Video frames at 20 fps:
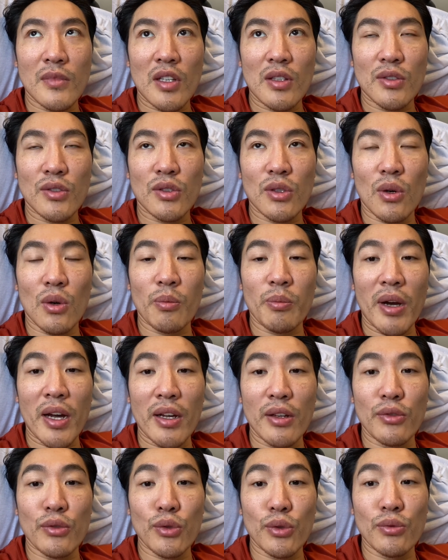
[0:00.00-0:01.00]
so by
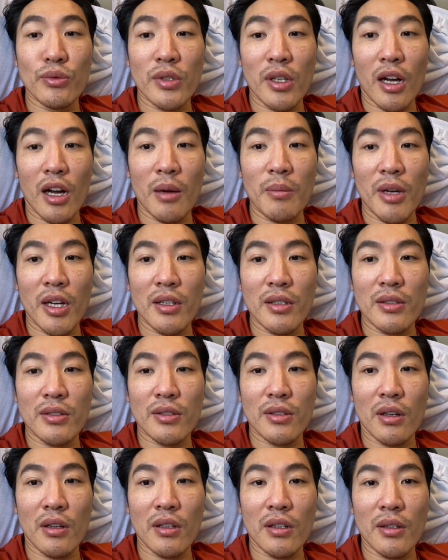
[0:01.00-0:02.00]
noontime I
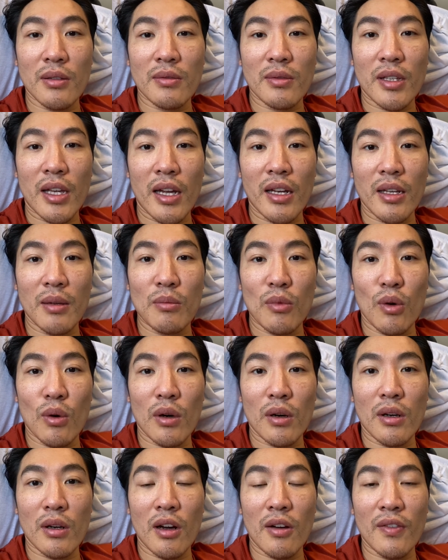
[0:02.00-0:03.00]
started getting
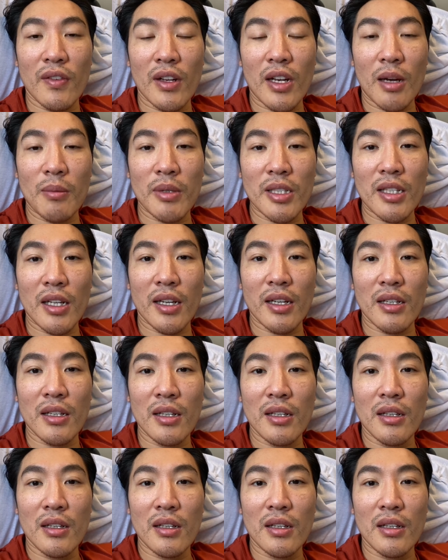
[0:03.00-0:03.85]
more of an appetite.